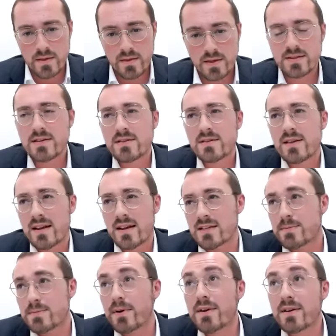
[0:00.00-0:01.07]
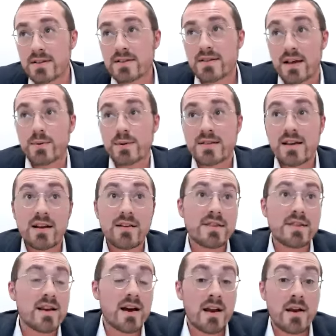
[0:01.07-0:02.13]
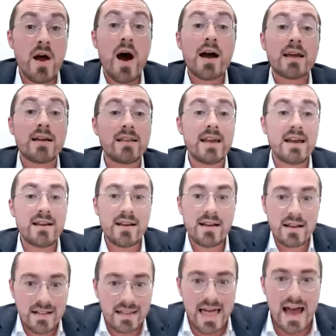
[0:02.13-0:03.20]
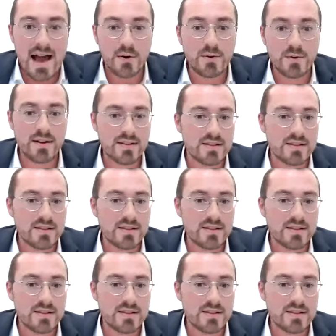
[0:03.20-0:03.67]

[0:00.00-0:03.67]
This is an experience, like we said, of this annihilating cloud, right?